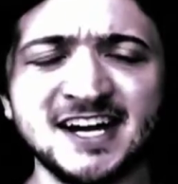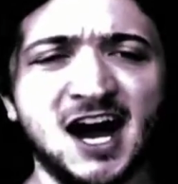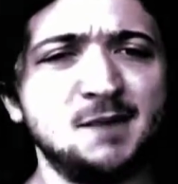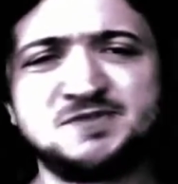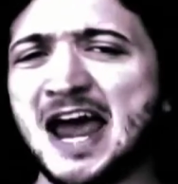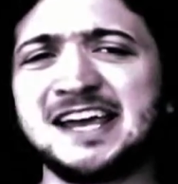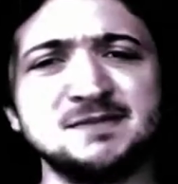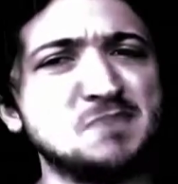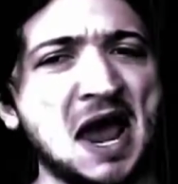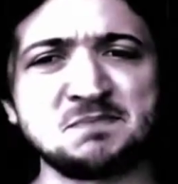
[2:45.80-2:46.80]
I'm
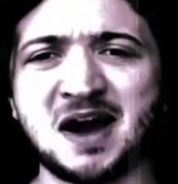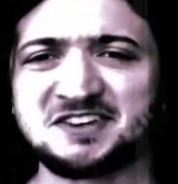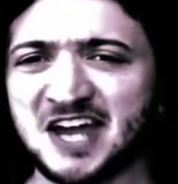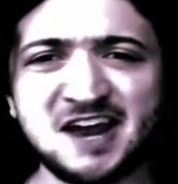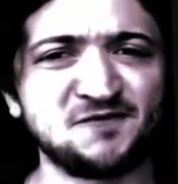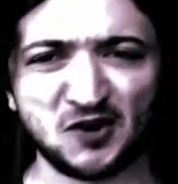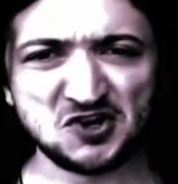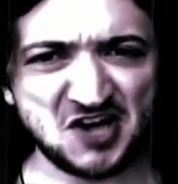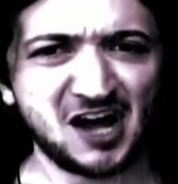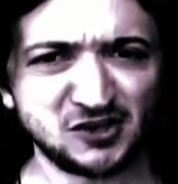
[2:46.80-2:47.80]
taking back my 10 for a
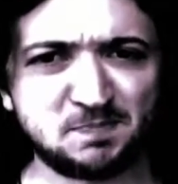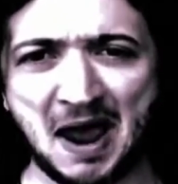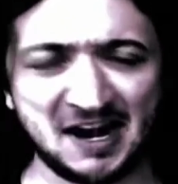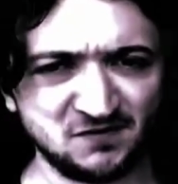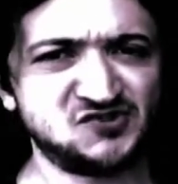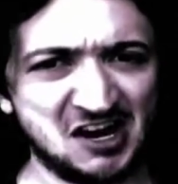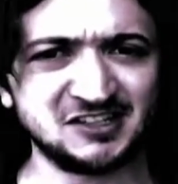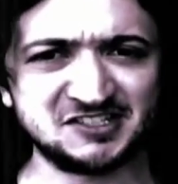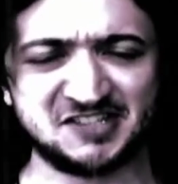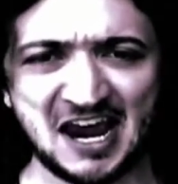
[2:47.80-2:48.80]
dollar pack of
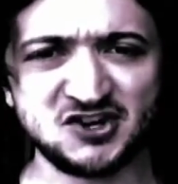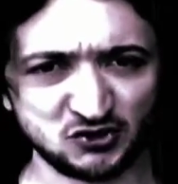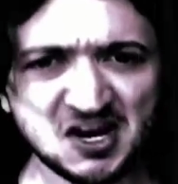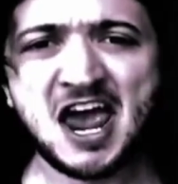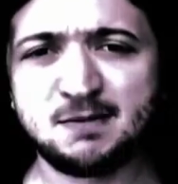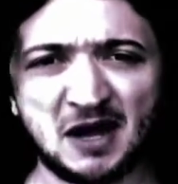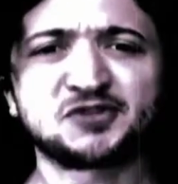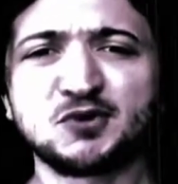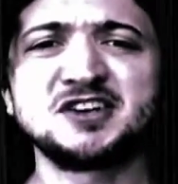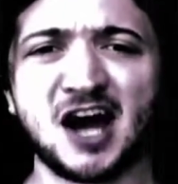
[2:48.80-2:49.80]
jelly sandals and my
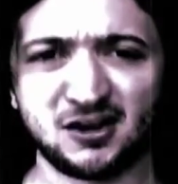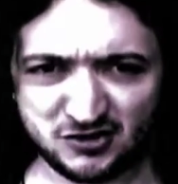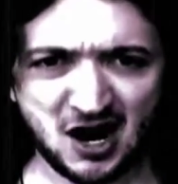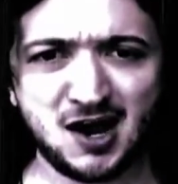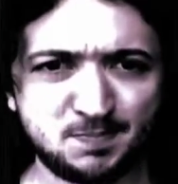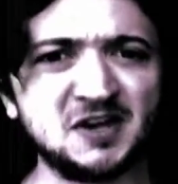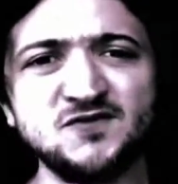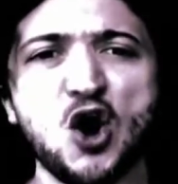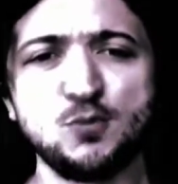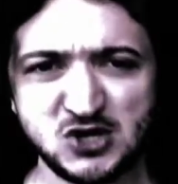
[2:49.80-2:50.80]
$3 copy of
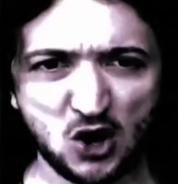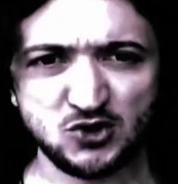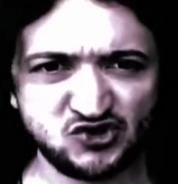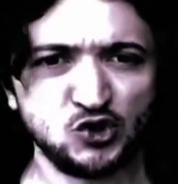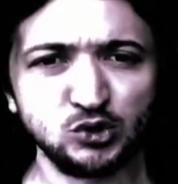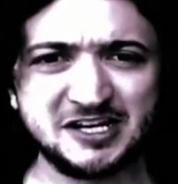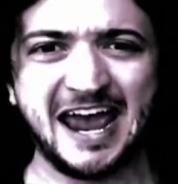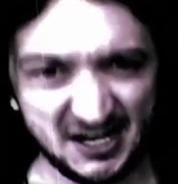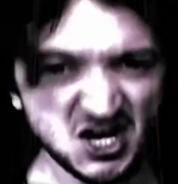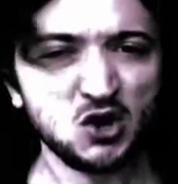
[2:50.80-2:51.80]
Romeo and
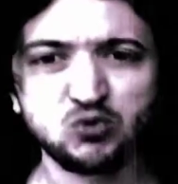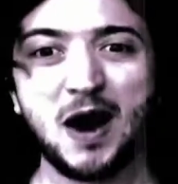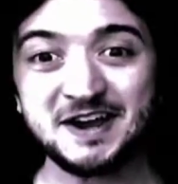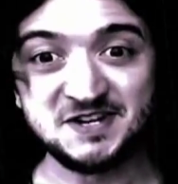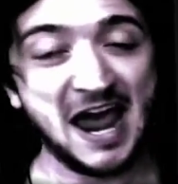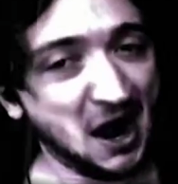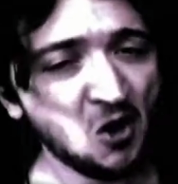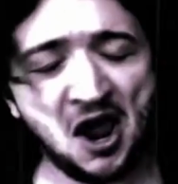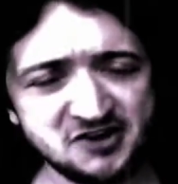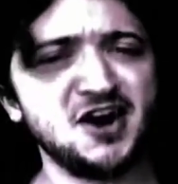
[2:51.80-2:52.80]
Juliet right now
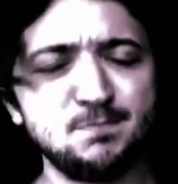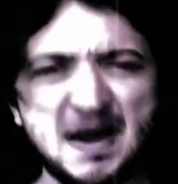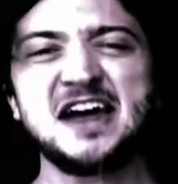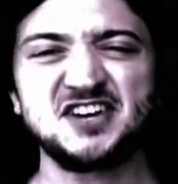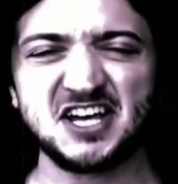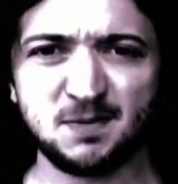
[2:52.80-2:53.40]
and demanding an